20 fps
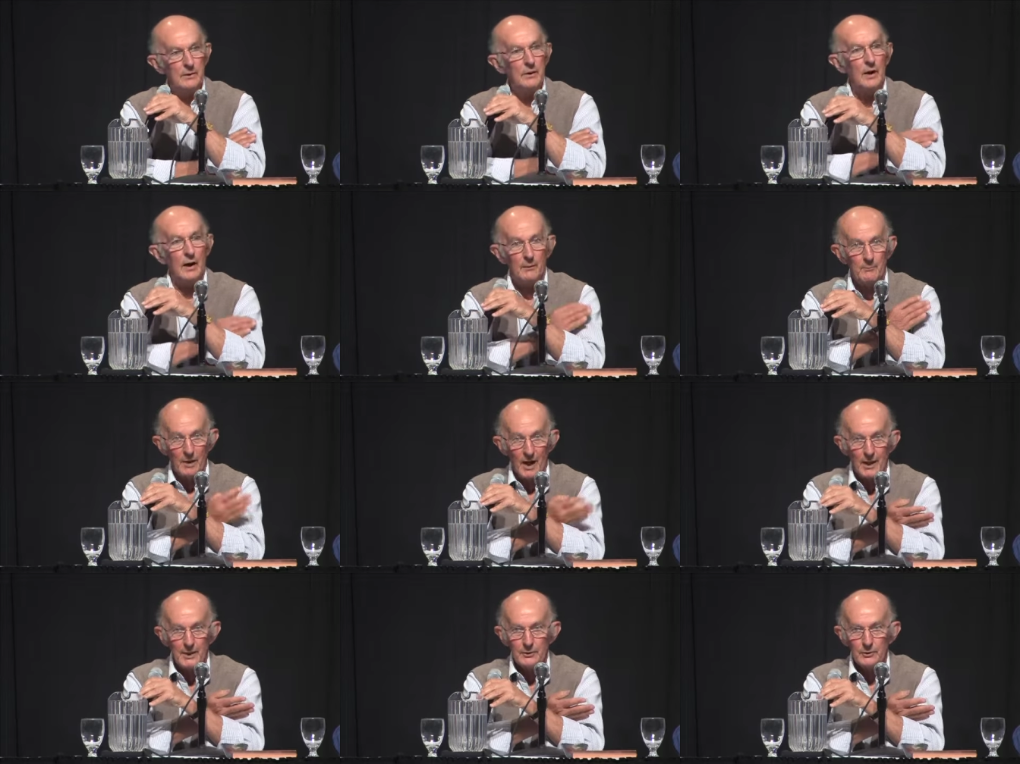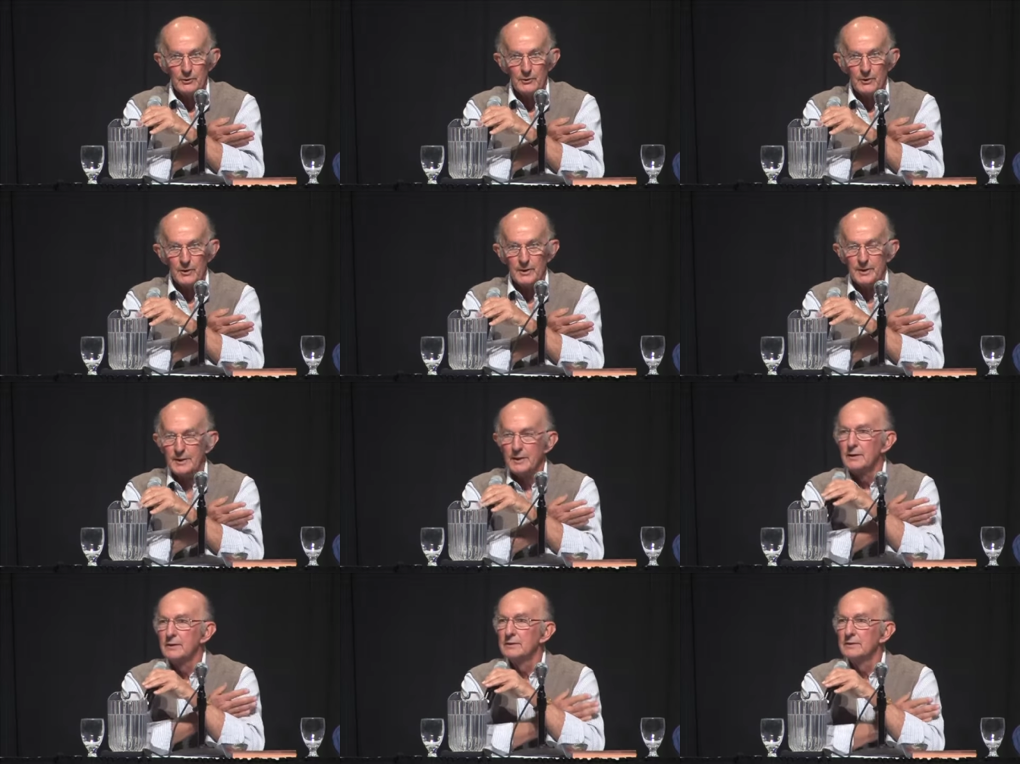a
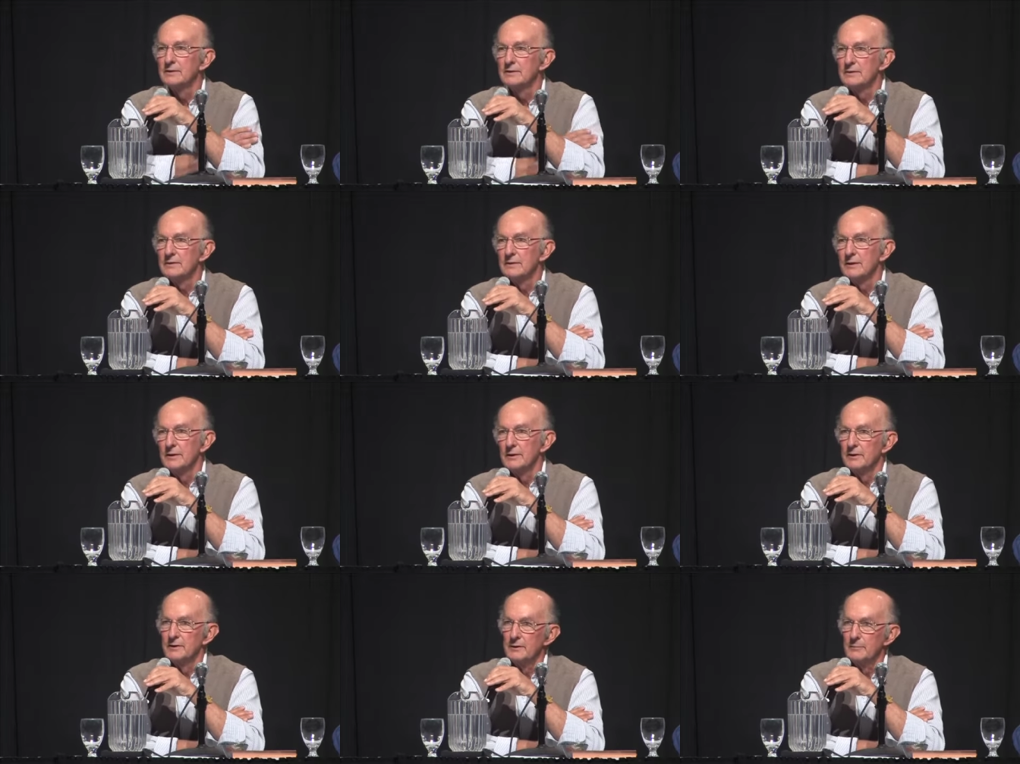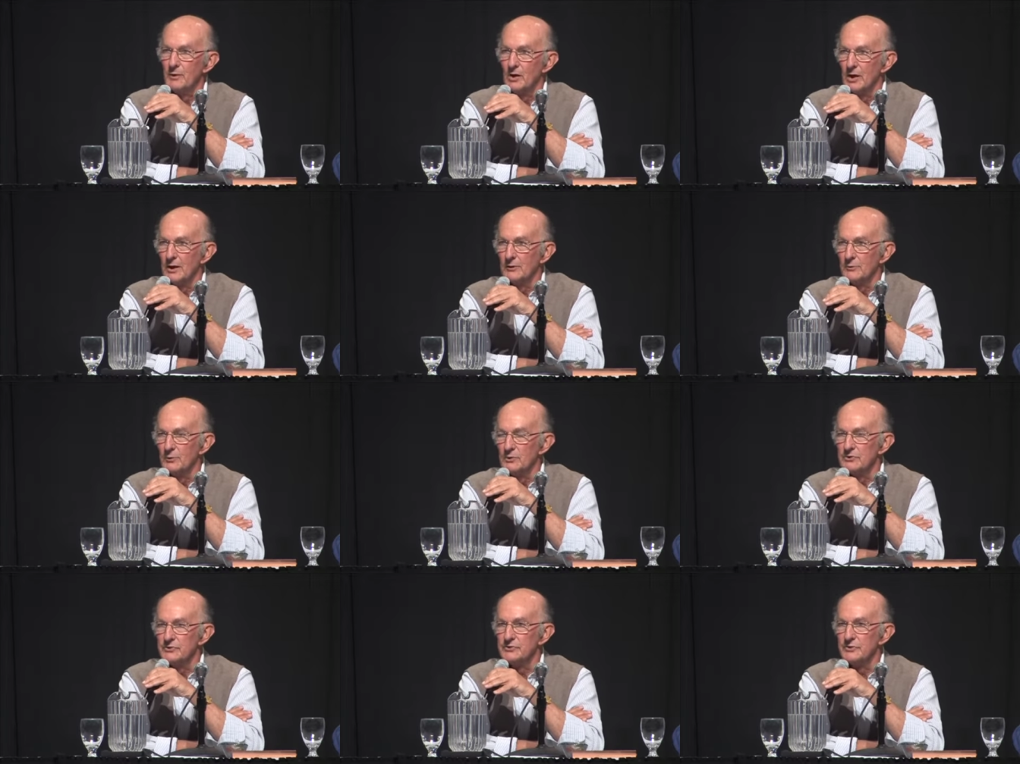minority in a
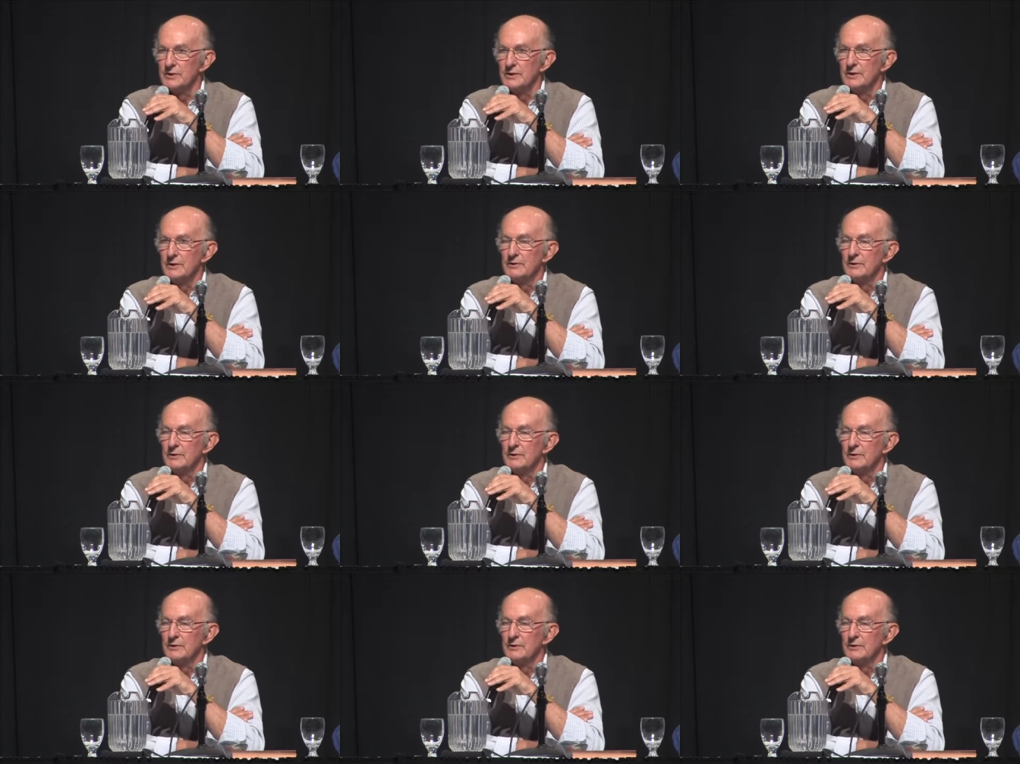democracy.